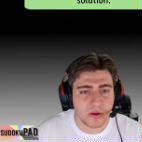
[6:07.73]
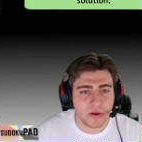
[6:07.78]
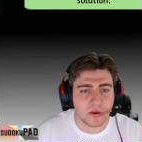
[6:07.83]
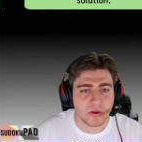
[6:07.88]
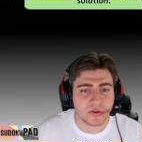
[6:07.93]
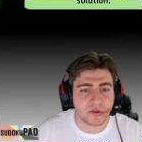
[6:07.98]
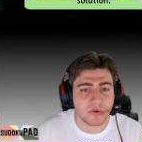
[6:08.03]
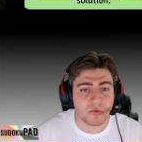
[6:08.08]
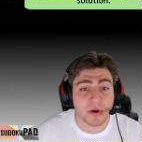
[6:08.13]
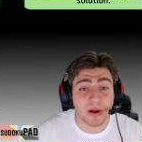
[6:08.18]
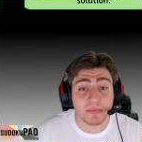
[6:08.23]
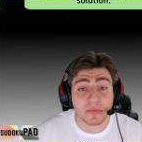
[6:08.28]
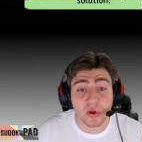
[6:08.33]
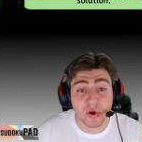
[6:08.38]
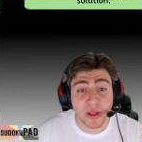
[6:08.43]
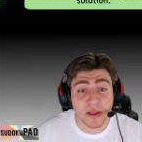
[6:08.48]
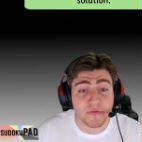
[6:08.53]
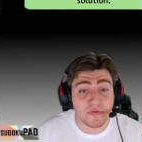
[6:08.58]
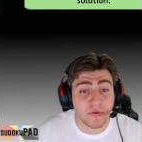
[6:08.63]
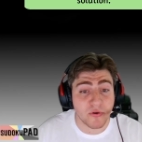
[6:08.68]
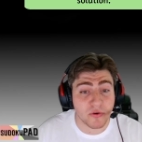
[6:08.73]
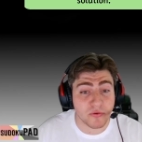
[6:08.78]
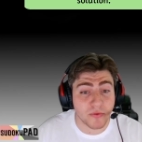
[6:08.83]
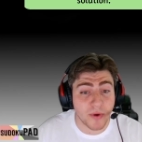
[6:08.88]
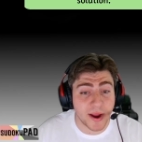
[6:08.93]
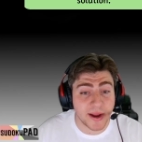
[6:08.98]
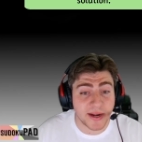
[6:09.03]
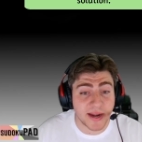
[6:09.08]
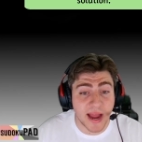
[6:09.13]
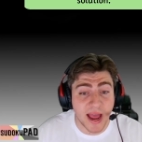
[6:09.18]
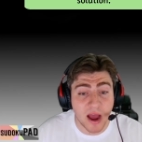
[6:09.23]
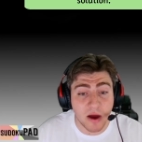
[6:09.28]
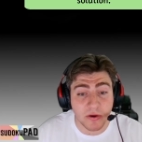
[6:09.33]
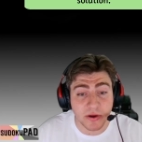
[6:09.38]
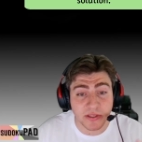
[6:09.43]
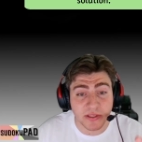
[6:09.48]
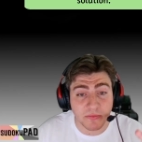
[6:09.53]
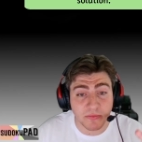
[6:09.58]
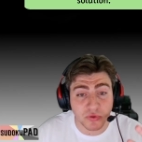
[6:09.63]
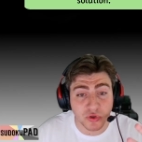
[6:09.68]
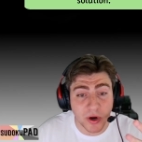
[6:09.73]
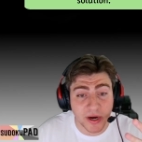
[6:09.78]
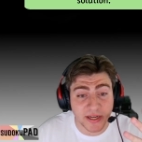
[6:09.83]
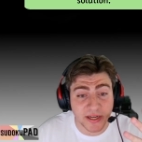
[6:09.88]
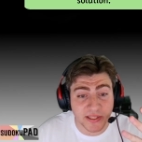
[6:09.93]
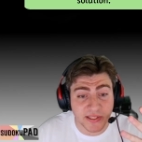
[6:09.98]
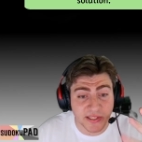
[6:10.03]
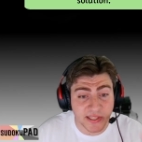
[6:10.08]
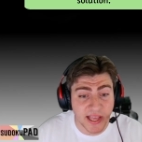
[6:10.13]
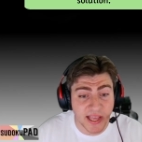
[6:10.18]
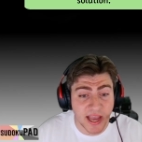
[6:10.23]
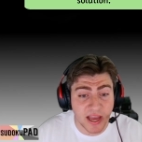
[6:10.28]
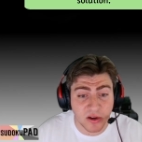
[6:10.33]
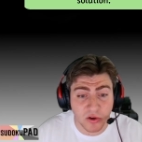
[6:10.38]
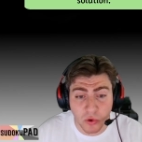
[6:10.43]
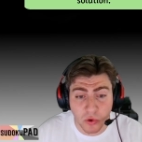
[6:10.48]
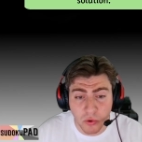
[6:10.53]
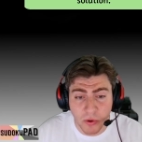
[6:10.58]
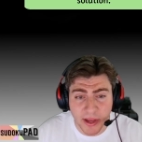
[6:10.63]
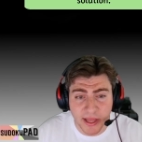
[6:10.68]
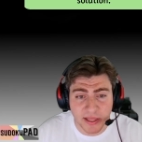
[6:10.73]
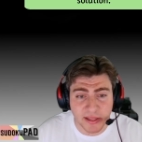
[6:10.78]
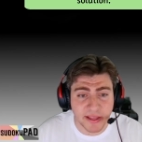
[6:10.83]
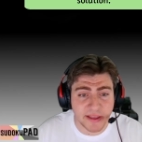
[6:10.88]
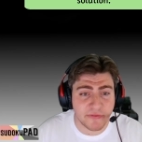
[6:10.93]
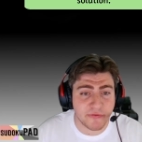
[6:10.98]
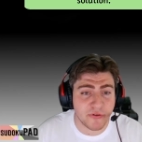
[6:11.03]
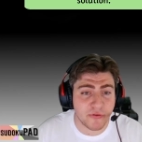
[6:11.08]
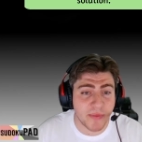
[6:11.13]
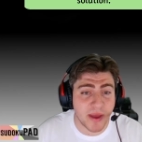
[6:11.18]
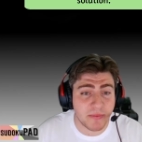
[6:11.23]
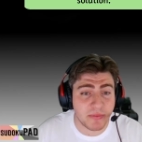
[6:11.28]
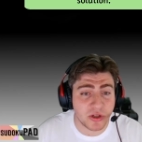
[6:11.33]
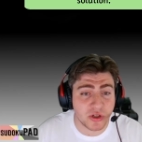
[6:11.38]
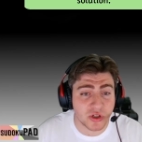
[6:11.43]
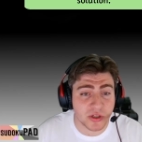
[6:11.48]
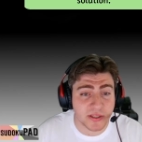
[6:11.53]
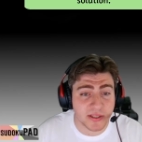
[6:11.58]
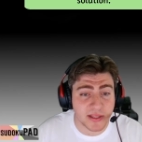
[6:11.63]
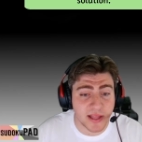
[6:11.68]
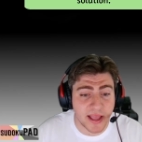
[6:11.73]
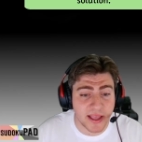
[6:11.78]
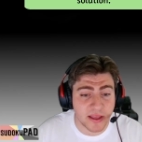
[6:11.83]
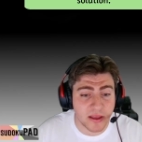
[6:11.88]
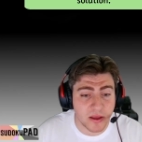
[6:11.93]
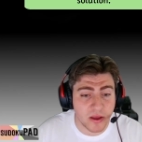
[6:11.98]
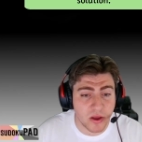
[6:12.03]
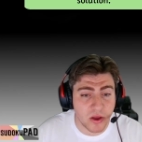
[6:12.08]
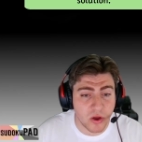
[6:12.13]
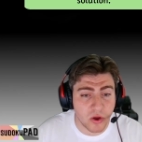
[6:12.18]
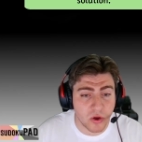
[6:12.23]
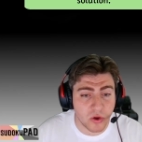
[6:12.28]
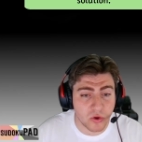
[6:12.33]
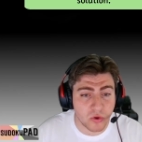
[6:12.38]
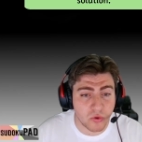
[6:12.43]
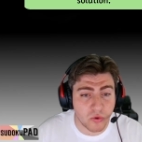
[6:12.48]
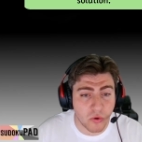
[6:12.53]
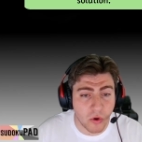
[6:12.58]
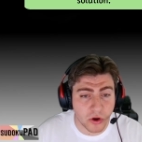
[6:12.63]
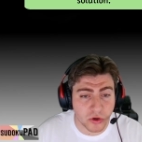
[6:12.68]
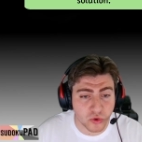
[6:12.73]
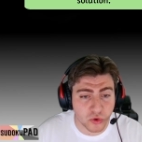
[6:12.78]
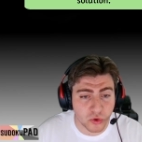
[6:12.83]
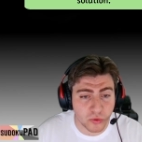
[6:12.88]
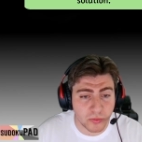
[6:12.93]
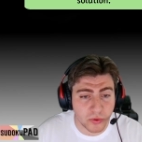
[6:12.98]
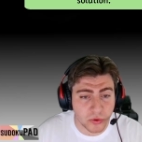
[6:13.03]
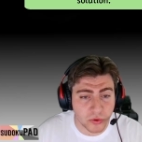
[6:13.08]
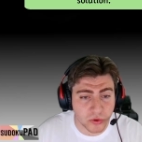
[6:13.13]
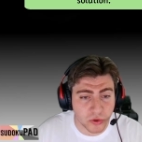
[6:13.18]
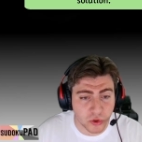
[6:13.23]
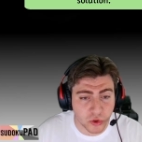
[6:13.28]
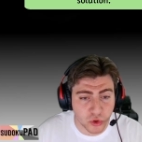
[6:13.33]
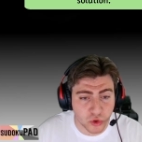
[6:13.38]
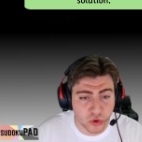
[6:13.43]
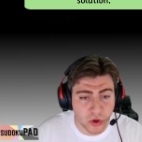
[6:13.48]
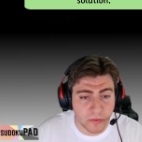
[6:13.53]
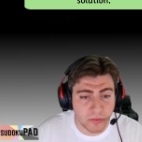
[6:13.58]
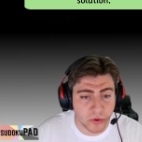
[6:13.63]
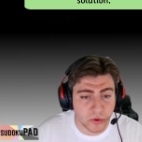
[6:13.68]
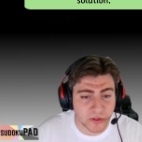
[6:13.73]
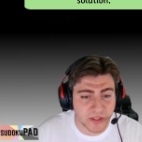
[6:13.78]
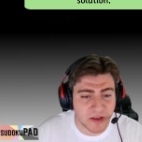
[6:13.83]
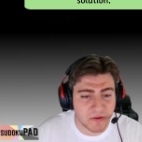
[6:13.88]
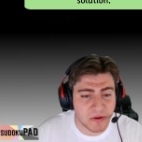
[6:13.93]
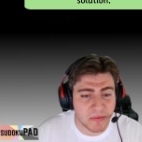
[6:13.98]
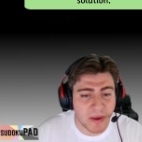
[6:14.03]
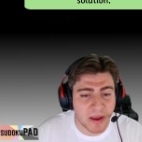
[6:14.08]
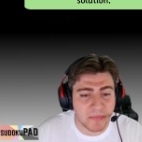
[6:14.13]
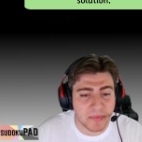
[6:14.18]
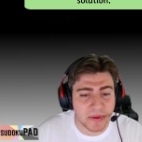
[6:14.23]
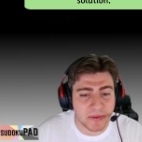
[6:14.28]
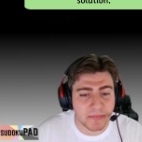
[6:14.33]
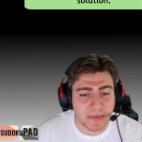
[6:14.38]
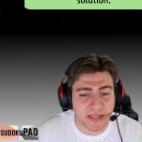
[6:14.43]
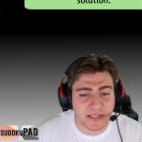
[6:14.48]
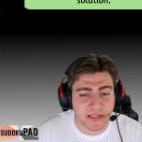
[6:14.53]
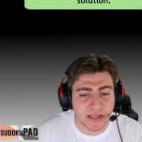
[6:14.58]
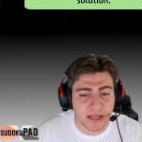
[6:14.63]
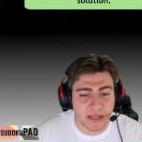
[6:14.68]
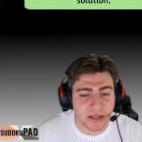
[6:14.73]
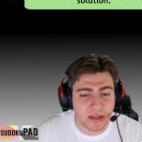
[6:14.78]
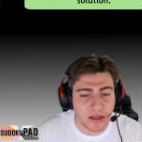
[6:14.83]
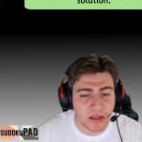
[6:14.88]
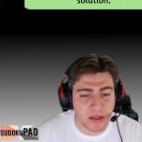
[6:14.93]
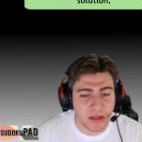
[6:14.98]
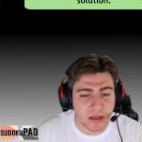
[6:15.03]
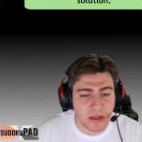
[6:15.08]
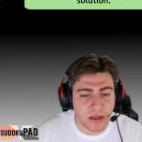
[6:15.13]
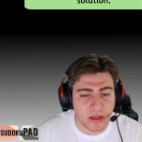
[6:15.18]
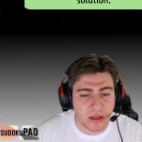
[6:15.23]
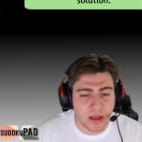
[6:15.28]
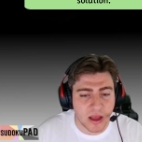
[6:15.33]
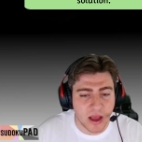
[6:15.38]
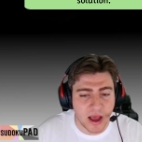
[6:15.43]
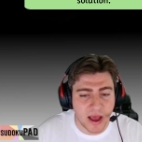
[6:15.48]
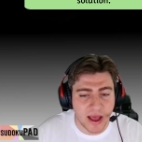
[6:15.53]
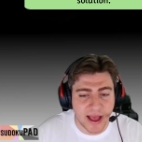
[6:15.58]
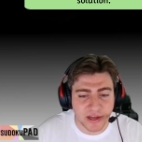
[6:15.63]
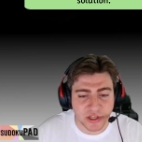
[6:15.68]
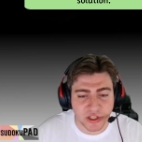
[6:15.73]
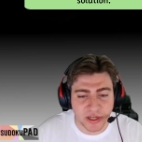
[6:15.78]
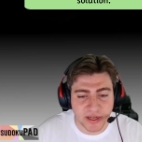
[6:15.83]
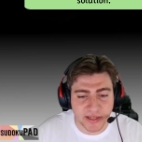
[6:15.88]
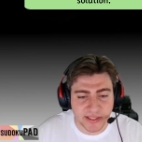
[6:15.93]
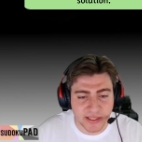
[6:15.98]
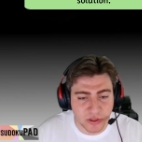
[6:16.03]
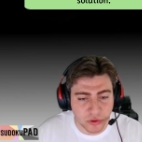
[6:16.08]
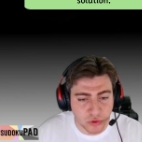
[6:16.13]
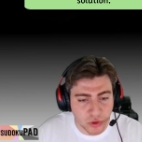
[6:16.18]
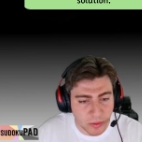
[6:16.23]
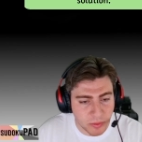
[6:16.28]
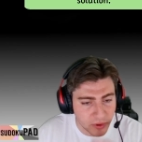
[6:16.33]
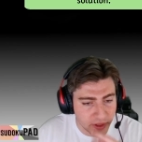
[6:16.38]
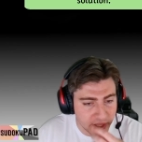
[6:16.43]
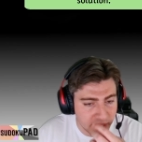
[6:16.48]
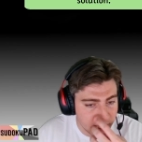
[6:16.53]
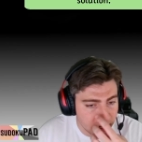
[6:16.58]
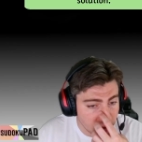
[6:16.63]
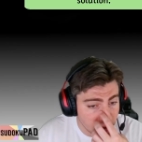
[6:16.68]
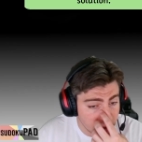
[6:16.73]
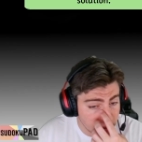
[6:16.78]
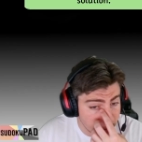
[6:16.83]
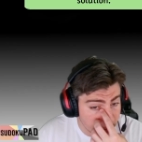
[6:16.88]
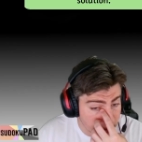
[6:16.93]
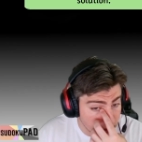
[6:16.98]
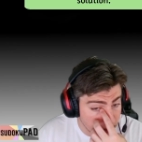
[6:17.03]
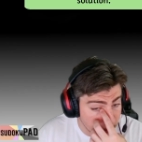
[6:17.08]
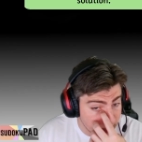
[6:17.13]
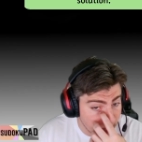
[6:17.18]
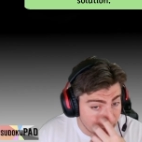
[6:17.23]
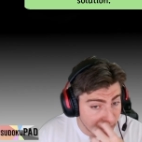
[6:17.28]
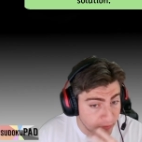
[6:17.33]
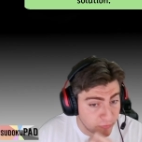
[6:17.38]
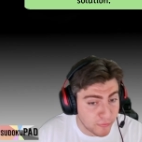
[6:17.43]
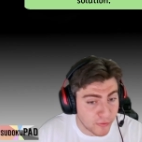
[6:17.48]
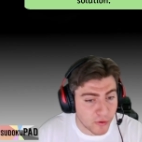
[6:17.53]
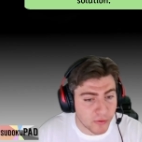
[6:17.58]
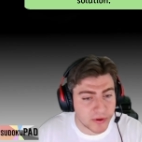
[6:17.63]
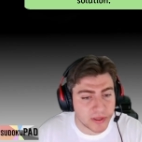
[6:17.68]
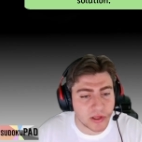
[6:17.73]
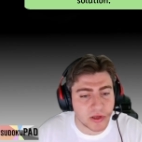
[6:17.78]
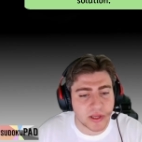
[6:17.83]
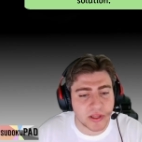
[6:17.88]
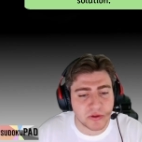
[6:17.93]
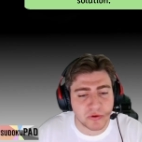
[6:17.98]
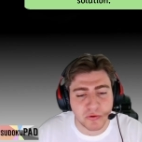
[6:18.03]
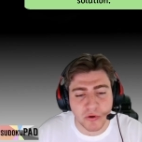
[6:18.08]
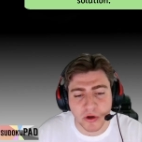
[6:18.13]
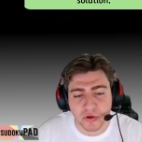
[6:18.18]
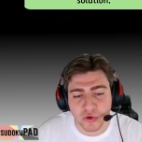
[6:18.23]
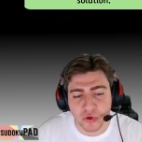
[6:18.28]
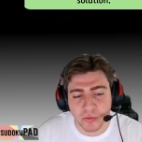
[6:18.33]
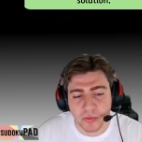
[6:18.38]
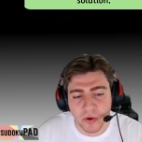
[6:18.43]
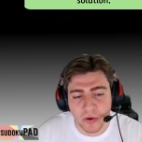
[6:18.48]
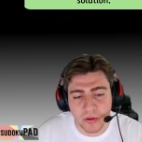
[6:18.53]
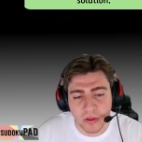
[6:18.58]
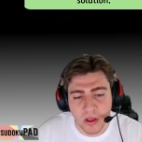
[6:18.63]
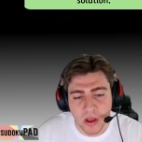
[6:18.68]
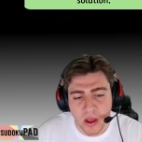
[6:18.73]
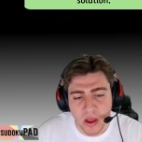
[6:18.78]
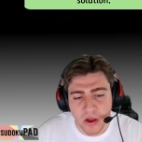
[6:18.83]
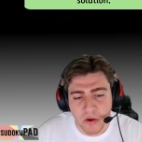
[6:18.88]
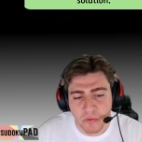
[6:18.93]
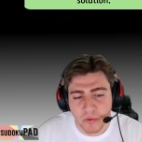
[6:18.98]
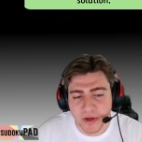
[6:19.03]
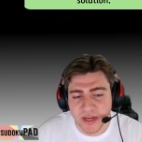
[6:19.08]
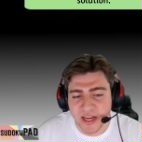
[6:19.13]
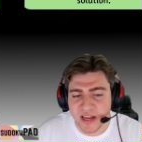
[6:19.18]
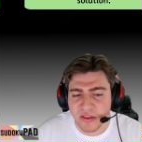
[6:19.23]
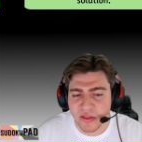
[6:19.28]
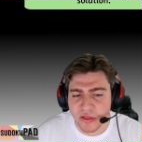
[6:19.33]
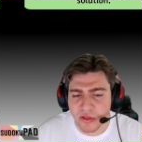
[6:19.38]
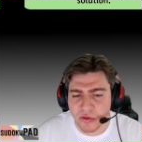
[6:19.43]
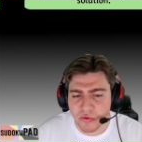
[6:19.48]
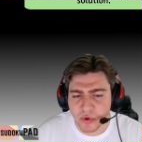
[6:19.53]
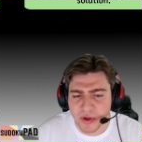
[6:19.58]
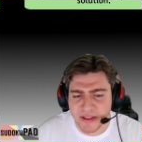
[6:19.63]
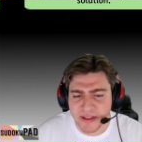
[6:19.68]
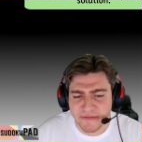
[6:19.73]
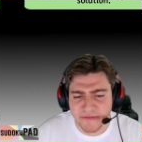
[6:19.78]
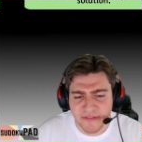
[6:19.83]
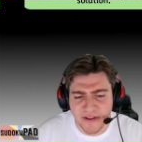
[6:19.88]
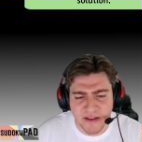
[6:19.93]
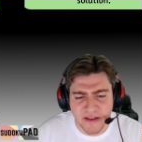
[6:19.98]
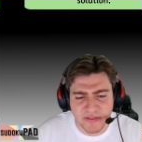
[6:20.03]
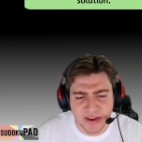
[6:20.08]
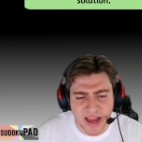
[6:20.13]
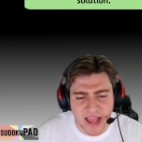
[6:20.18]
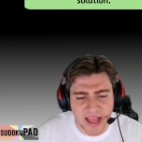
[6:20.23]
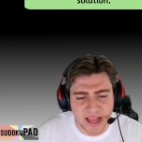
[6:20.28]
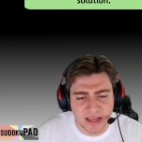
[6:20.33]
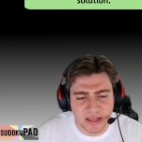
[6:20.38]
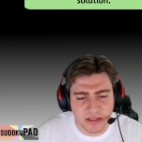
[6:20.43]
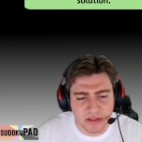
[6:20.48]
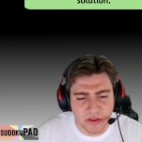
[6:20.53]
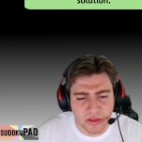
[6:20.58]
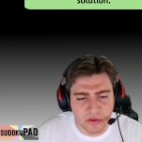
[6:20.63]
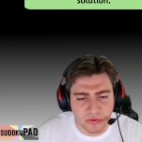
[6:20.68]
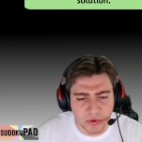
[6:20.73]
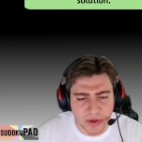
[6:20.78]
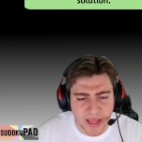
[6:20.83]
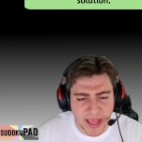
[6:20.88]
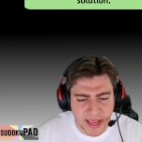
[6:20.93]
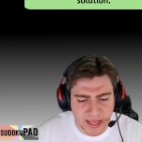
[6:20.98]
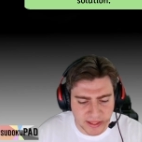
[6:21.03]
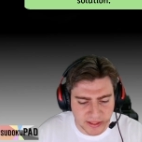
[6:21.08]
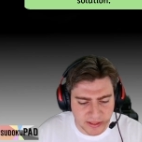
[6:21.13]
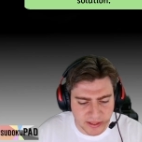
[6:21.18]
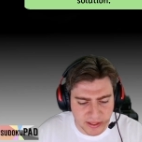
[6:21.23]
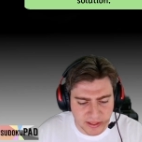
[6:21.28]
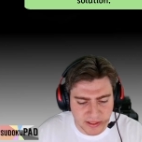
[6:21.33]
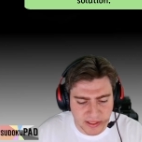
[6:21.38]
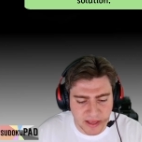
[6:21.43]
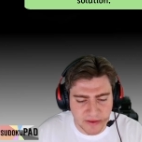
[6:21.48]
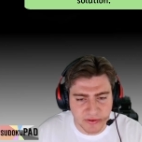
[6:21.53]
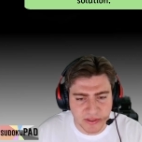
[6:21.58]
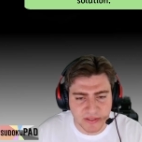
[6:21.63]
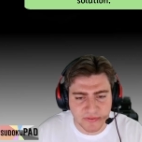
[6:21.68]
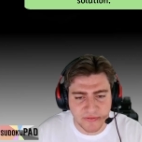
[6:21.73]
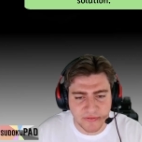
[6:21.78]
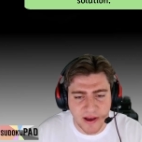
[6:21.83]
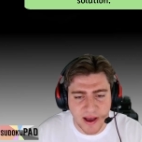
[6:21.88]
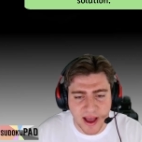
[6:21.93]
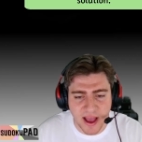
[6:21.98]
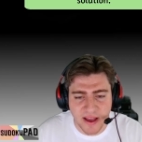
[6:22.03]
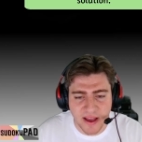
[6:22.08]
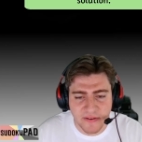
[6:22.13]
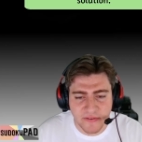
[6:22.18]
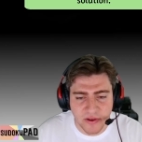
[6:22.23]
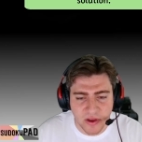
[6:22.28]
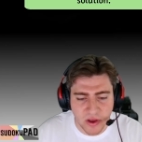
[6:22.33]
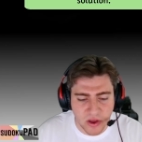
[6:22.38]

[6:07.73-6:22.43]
So what I'm looking for right now is I'm trying to scan quickly for maybe just like quadruples or triples that we might be missing. Actually, I see a triple here. Let's look at that before we look at the quadruple. We need 3, 5, and 8. 3, 8 does give us 5.